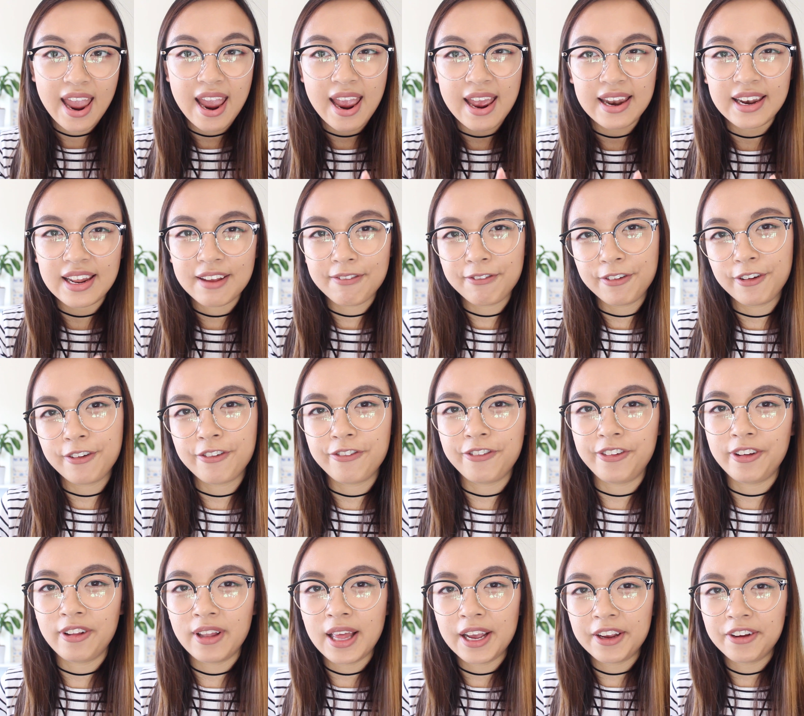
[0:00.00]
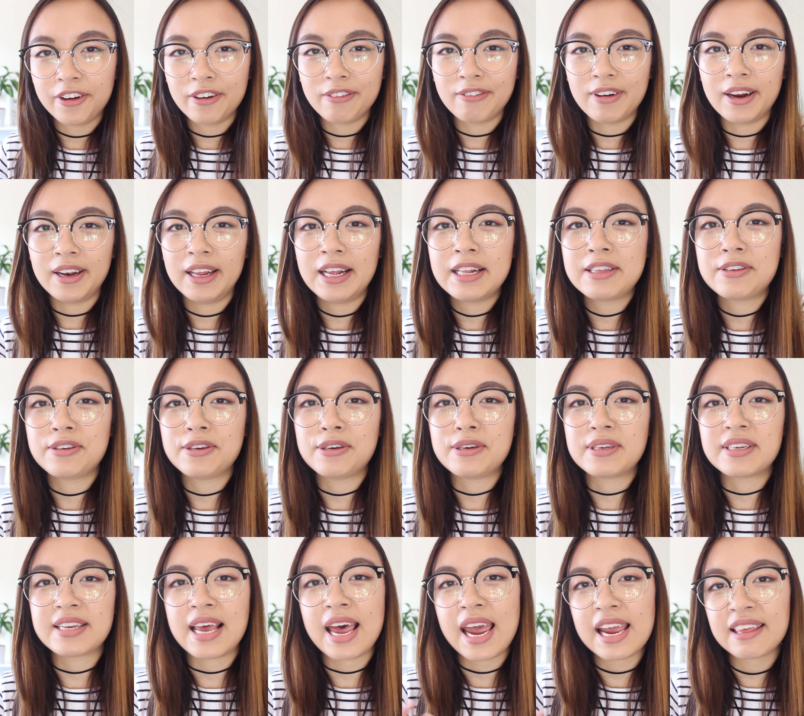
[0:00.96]
And if you feel like you're ready to
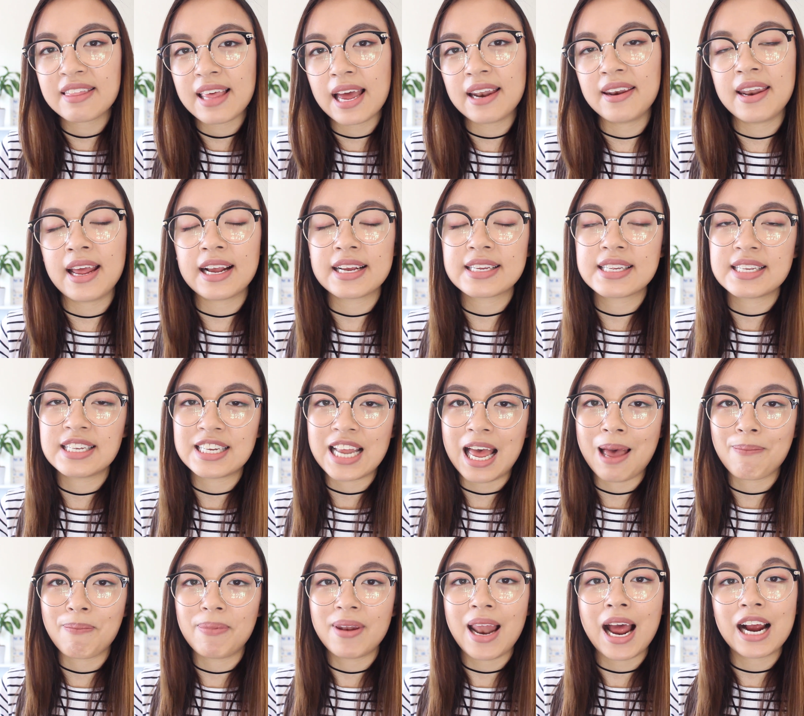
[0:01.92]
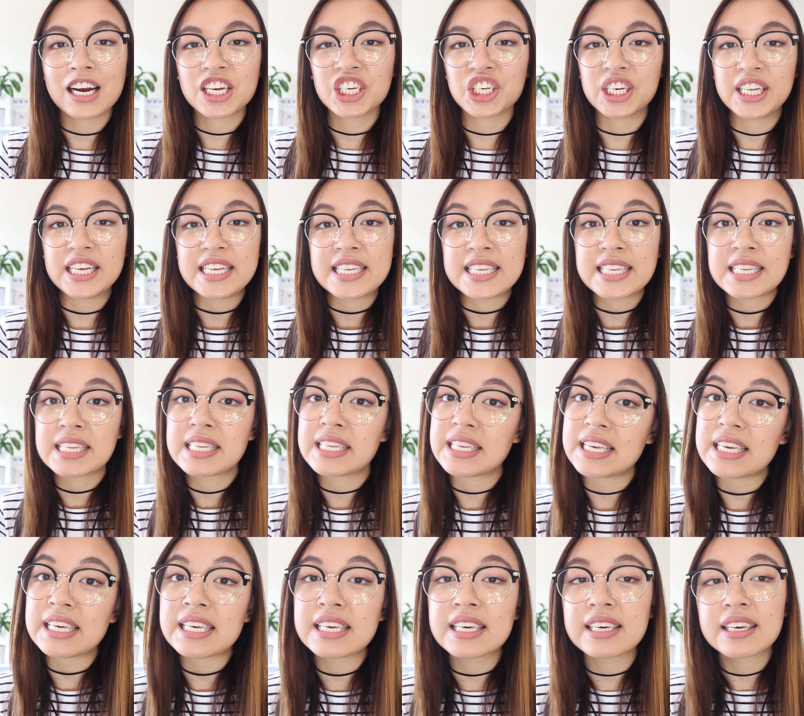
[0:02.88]
take that next step and actually
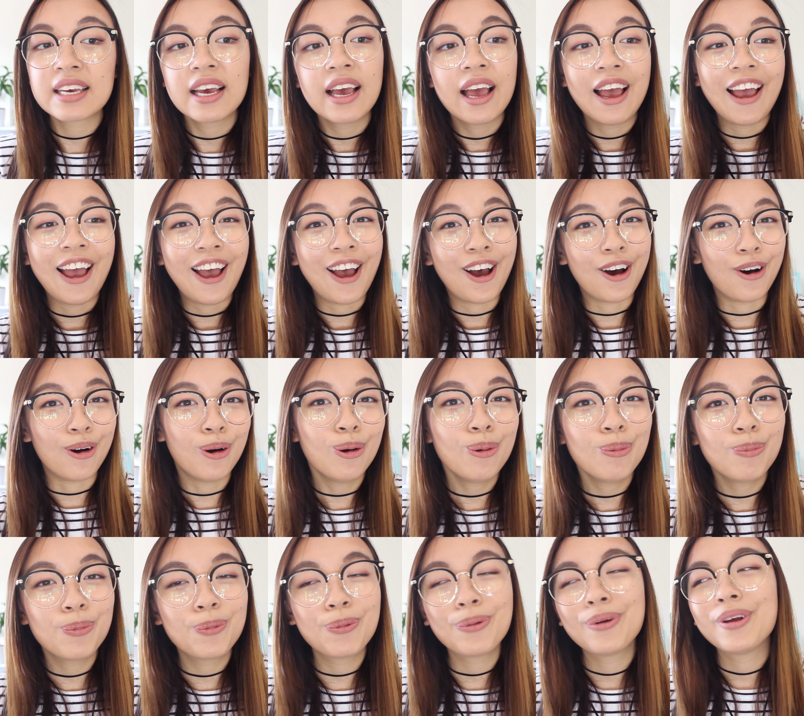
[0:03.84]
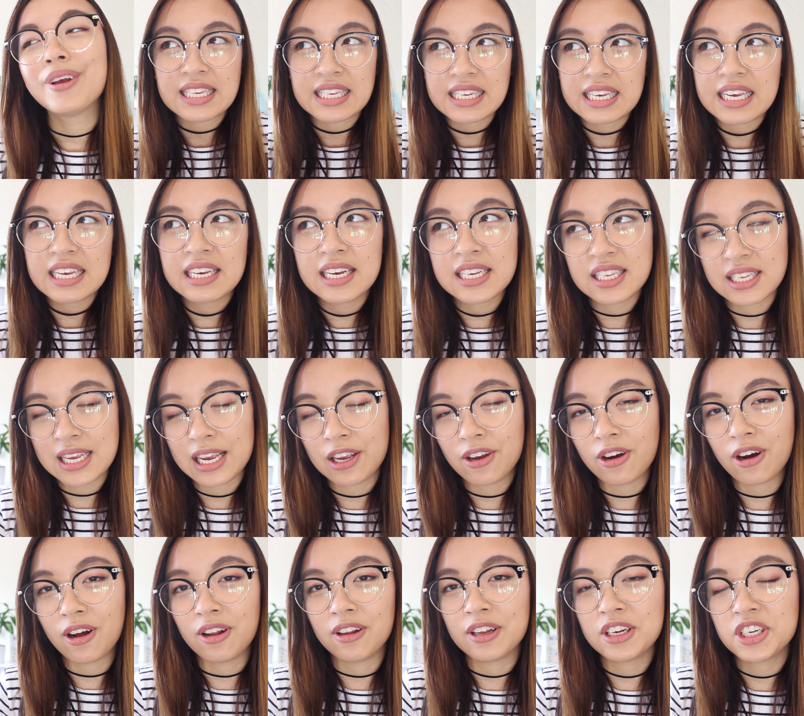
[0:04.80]
seek help, seeing a
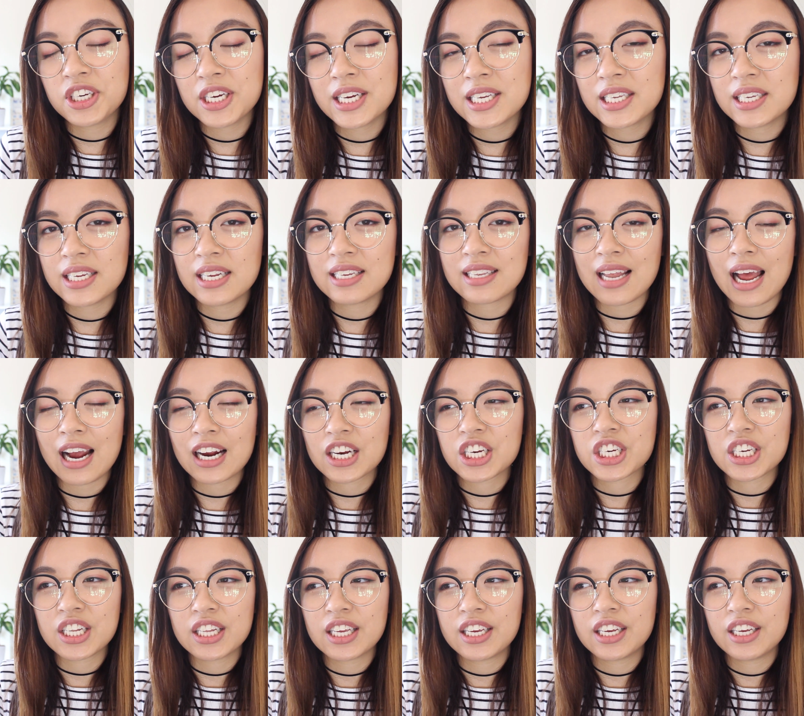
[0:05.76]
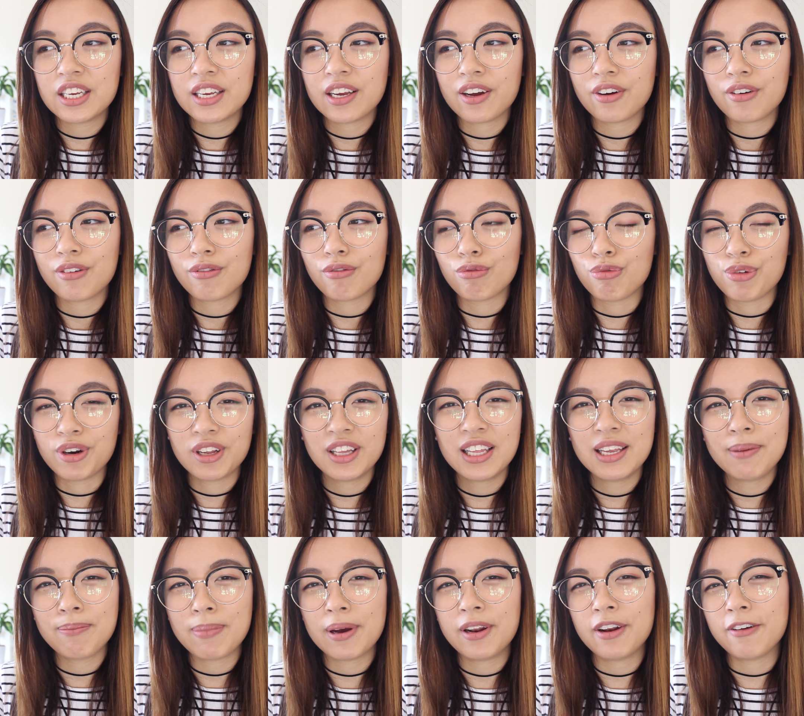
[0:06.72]
psychologist is actually
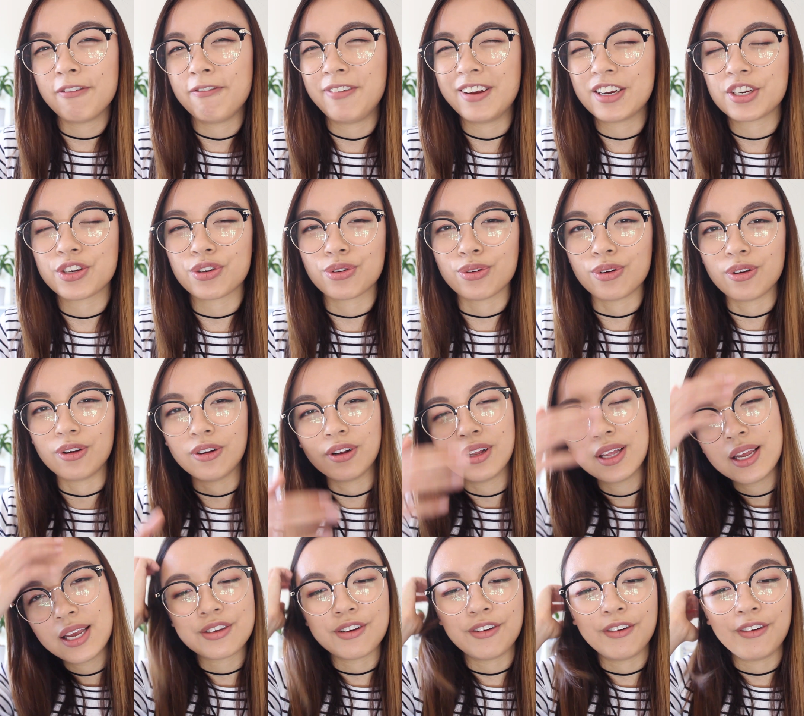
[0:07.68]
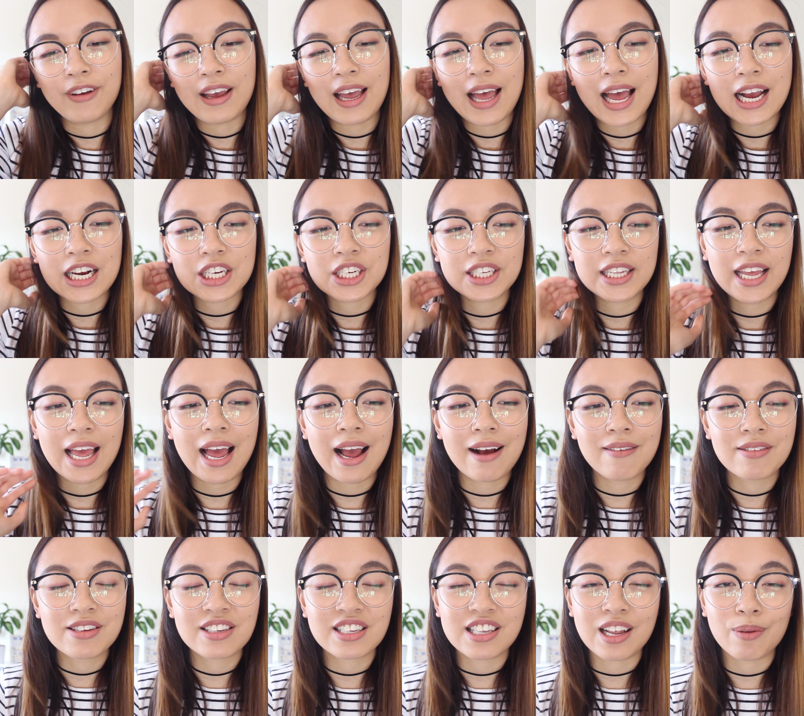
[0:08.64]
really beneficial to actually
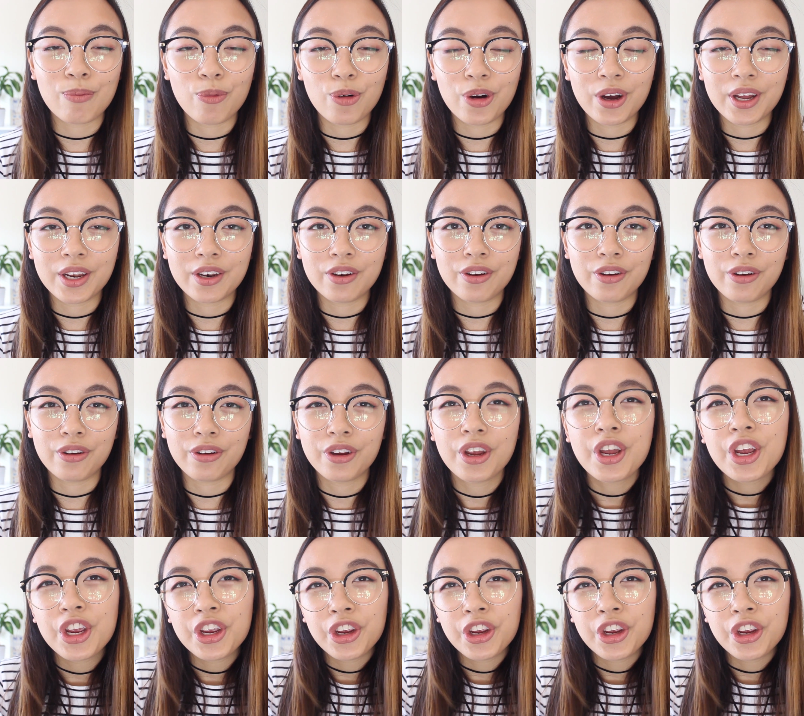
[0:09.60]
have someone who you